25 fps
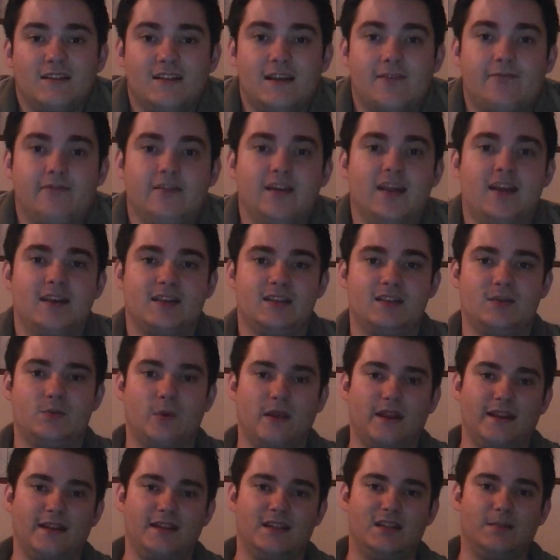is definitely a
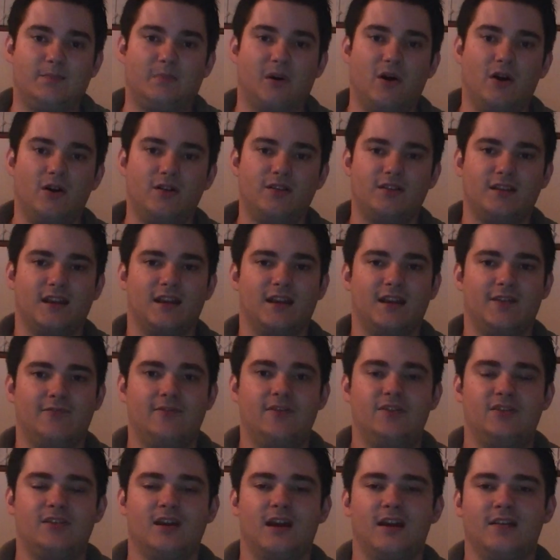sweet spot, and if
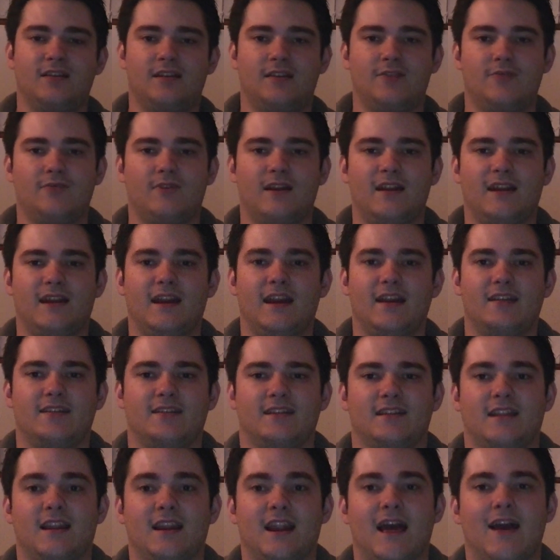you turn the 3DS
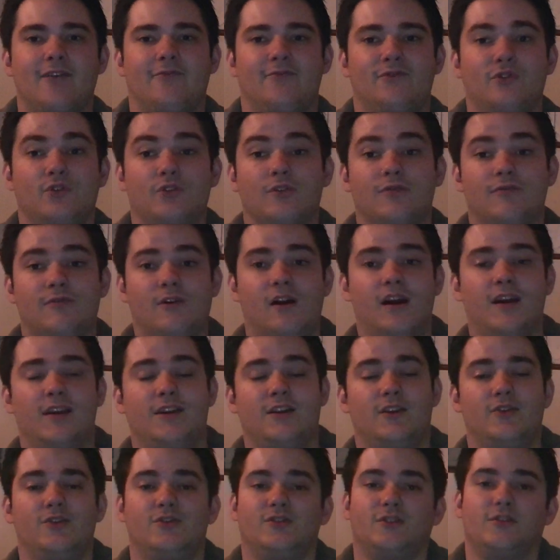to the left or the right,
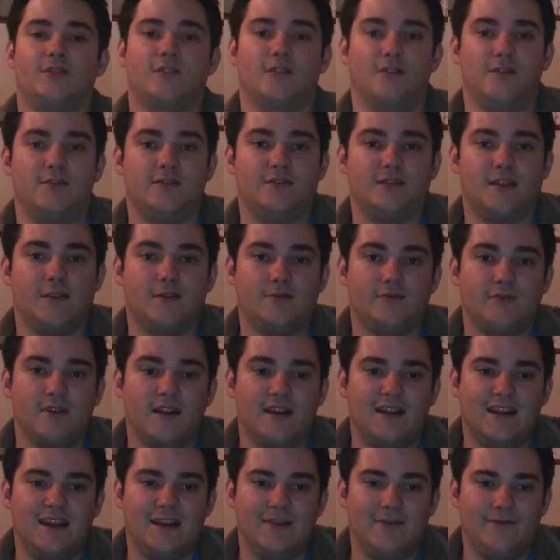you do lose the
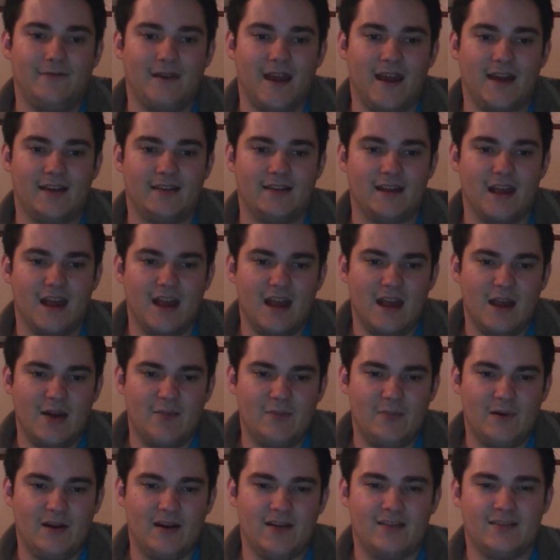3D effect,
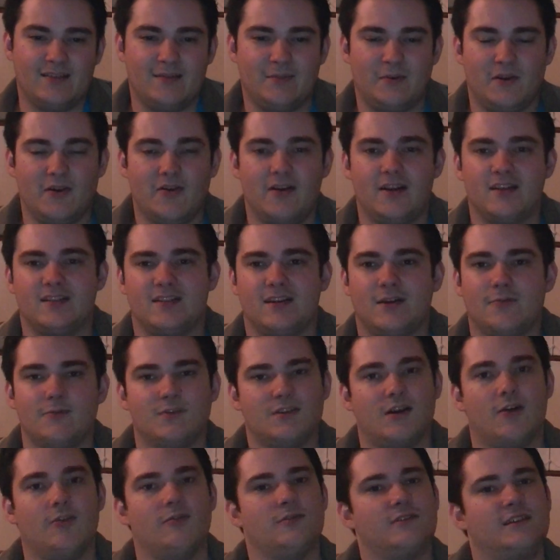but to be honest, I
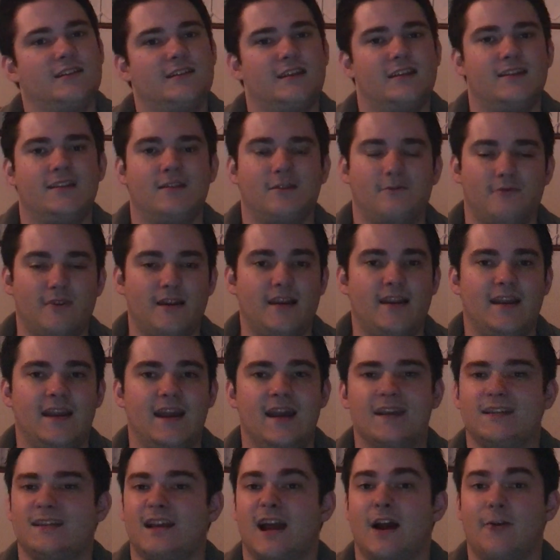was holding the
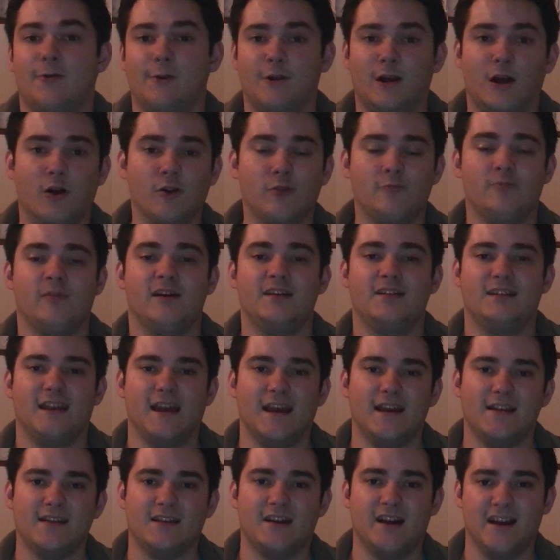3DS how I hold my
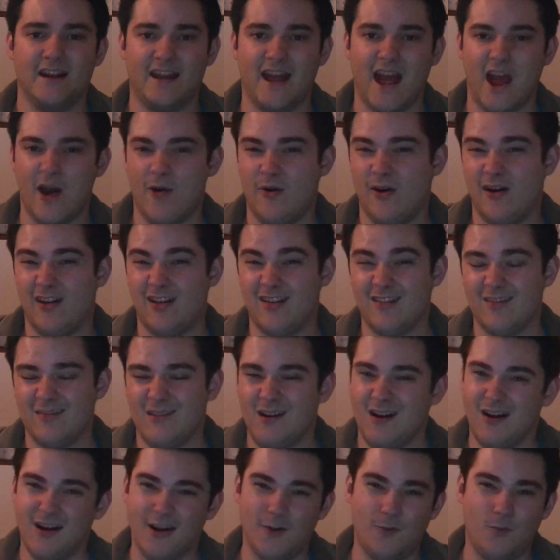DSi now, and
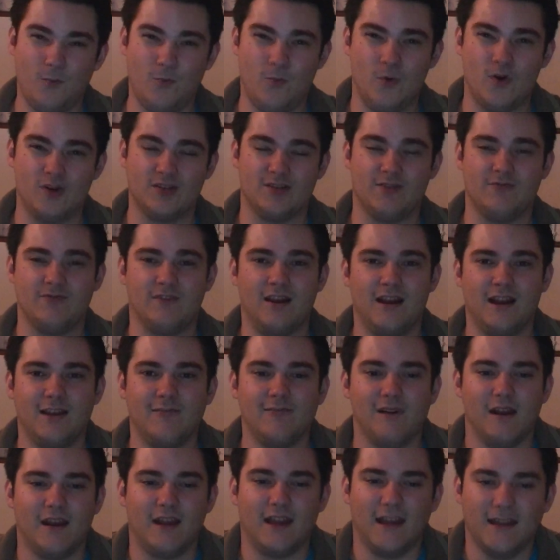I wasn't really
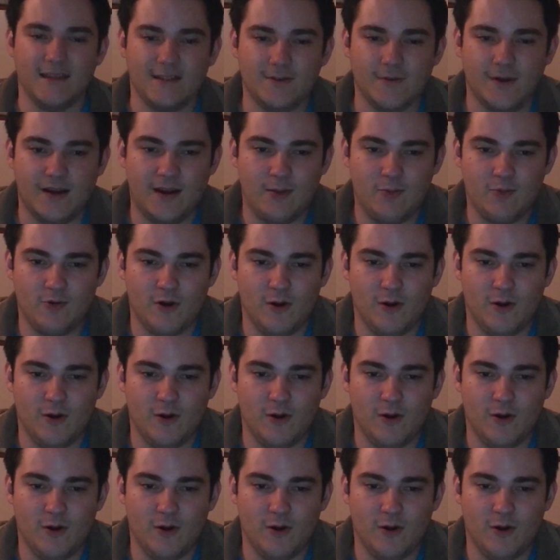running into any